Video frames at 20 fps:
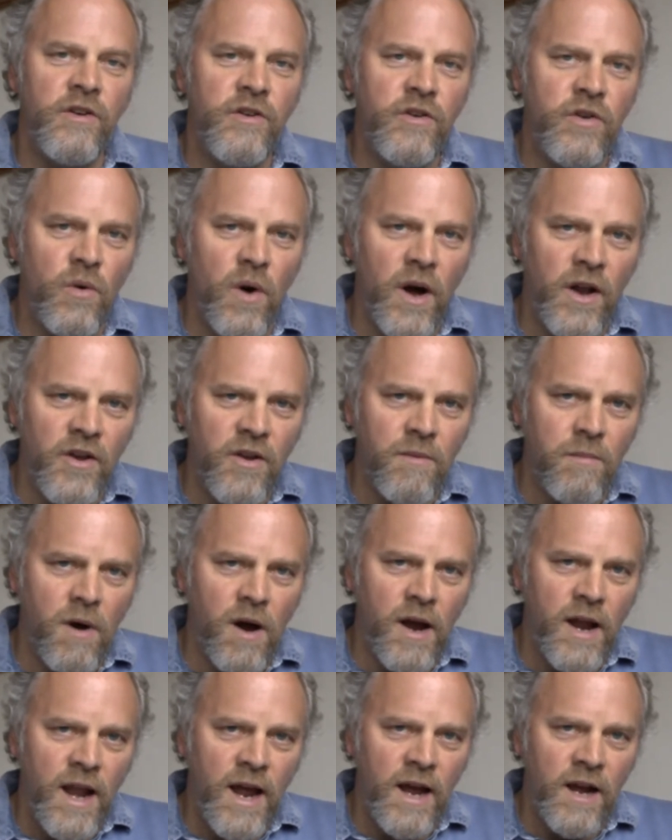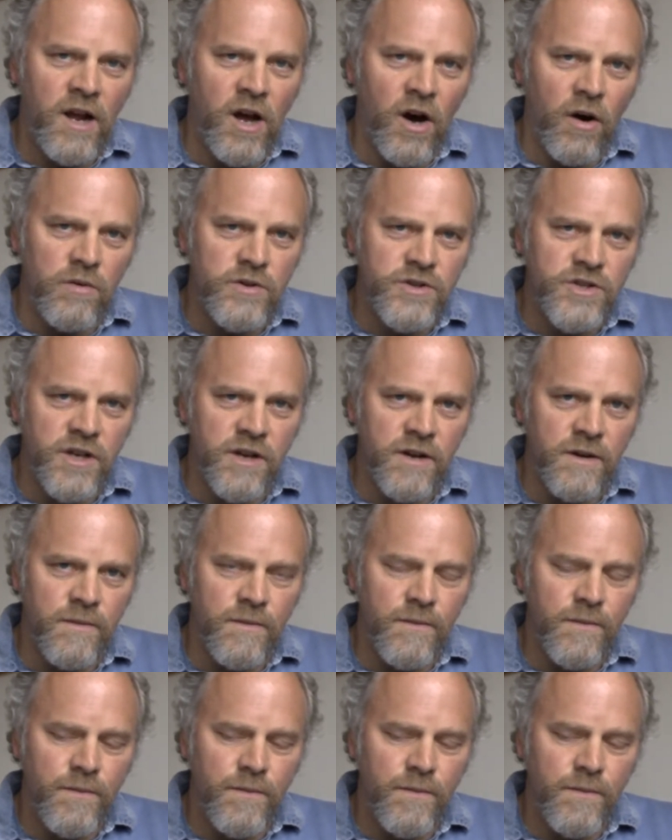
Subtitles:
to undermine our culture.